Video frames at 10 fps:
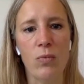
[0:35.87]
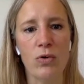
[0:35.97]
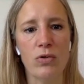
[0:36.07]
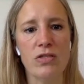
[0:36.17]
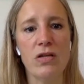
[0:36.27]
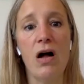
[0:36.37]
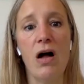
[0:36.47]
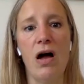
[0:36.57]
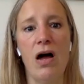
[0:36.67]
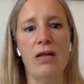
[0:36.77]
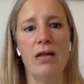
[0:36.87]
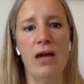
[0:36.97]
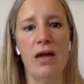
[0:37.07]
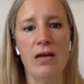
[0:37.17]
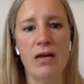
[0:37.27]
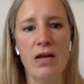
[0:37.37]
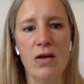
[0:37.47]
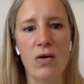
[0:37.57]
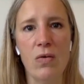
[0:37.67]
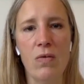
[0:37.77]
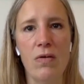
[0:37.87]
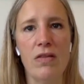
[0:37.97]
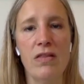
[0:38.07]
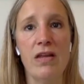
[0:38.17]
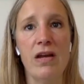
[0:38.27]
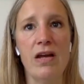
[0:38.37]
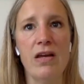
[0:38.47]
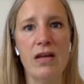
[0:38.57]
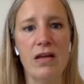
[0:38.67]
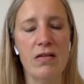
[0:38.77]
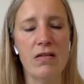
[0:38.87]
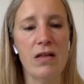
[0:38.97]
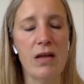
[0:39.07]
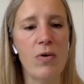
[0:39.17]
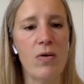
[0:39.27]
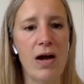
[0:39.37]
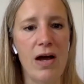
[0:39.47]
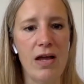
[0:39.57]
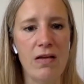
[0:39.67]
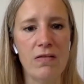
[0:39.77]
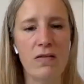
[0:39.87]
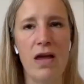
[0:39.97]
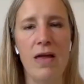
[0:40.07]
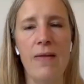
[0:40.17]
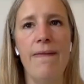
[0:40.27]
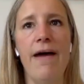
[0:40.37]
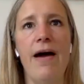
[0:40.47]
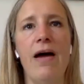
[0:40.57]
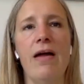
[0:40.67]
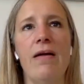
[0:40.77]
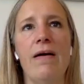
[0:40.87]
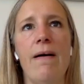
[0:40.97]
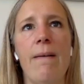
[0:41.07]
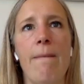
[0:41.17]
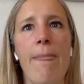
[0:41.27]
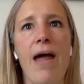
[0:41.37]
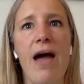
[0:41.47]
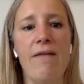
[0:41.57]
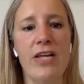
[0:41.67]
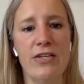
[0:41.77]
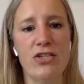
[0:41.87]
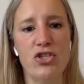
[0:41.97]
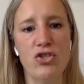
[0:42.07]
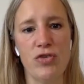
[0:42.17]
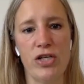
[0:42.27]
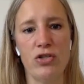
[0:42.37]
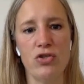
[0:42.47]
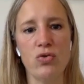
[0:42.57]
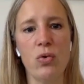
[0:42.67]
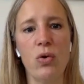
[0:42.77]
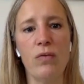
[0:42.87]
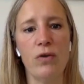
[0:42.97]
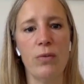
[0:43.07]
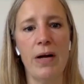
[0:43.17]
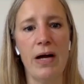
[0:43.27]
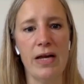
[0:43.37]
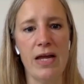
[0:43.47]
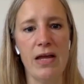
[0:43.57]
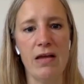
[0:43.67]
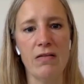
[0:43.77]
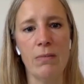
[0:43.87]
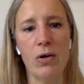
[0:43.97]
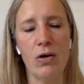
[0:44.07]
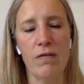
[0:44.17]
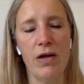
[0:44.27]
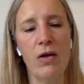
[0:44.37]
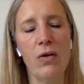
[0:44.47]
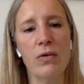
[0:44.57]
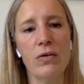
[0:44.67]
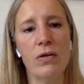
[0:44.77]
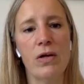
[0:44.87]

We're taught that, you know, thin idea is glamorized and that um, having the strict control over your body is a mark of health